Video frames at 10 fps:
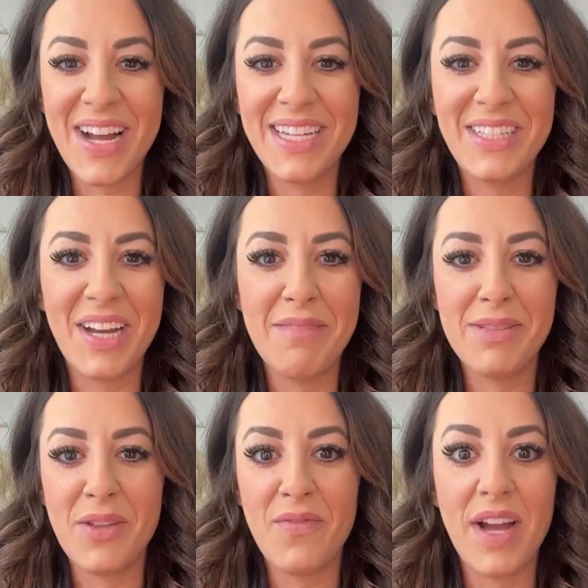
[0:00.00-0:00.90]
I share
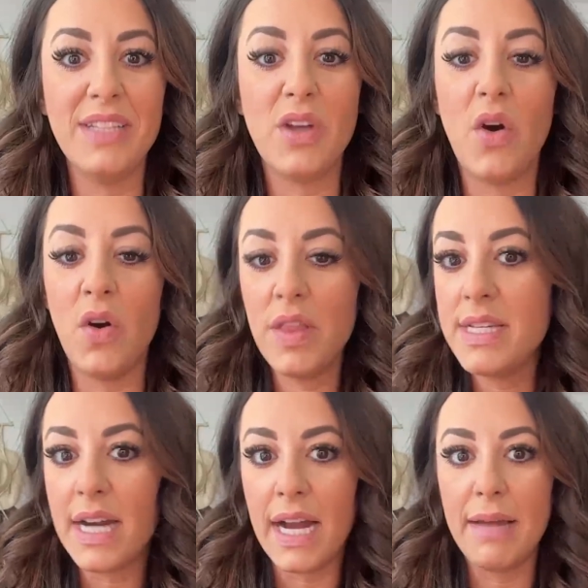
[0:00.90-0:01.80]
Amazon finds all
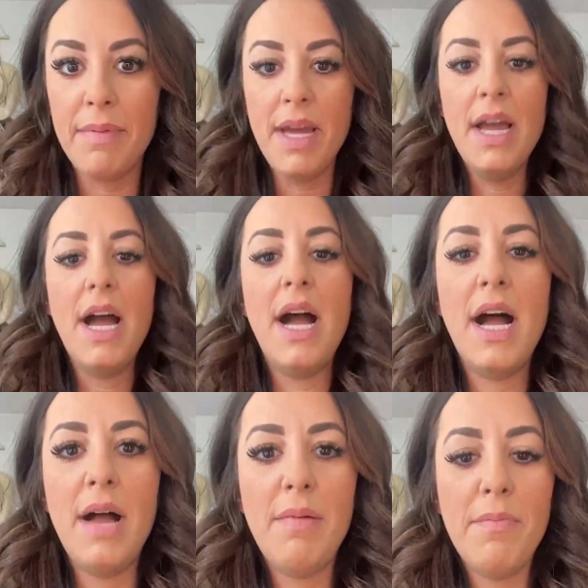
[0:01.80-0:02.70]
the time,
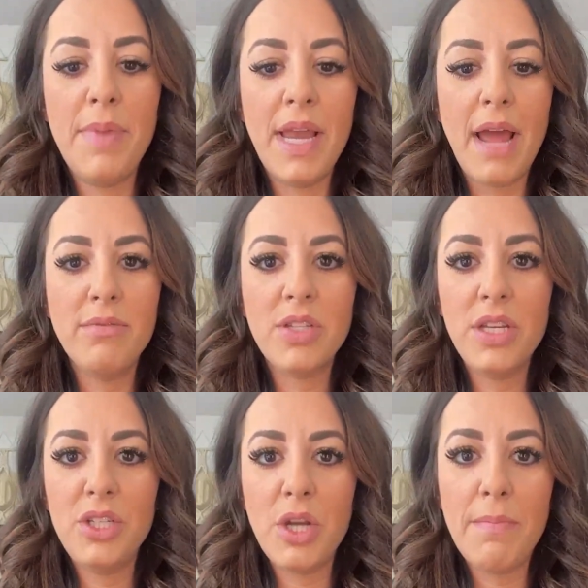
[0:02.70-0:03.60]
but I'm just
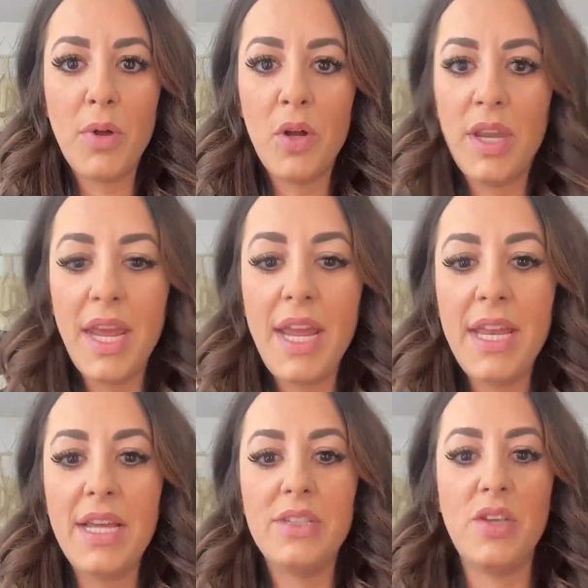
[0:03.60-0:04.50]
going to jump on in.